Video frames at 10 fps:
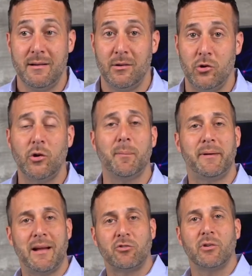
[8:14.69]
You could
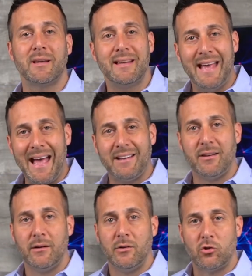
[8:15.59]
potentially get
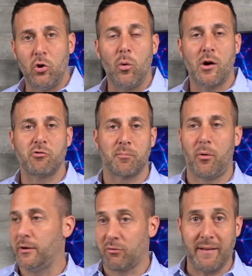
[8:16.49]
200
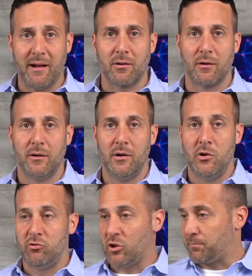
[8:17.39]
points right there
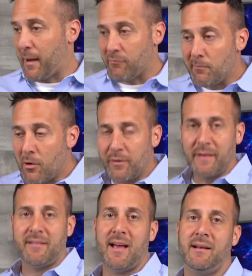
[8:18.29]
just by removing the
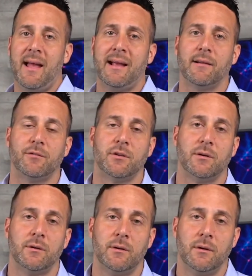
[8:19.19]
10 negatives.
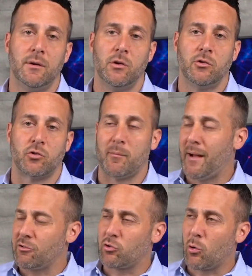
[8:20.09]
So I'm
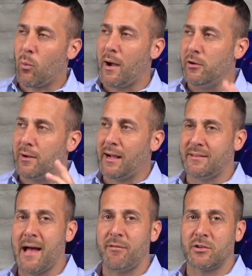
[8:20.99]
not sure why you guys
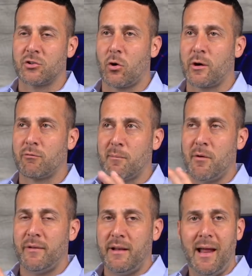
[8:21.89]
haven't started
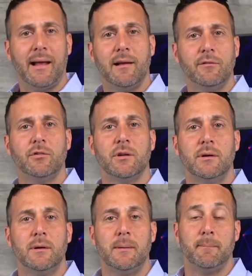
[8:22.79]
removing the negatives,
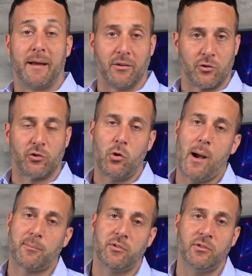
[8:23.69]
because there's two
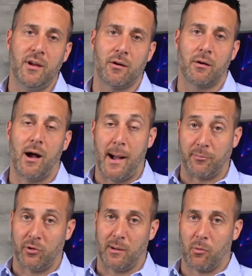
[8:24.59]
options there.
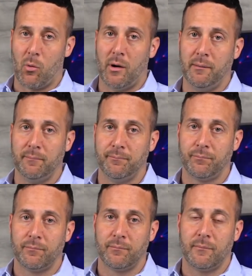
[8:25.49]
Option number one,
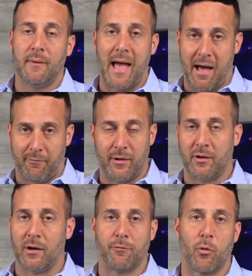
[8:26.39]
have it
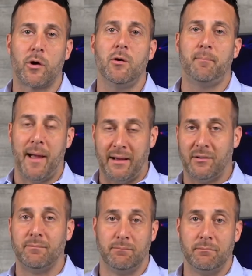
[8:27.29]
done for you, pay
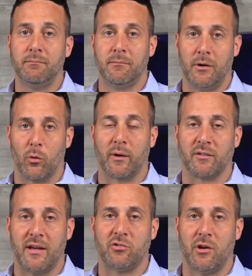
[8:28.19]
an
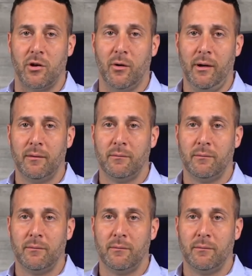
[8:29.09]
organization to do it.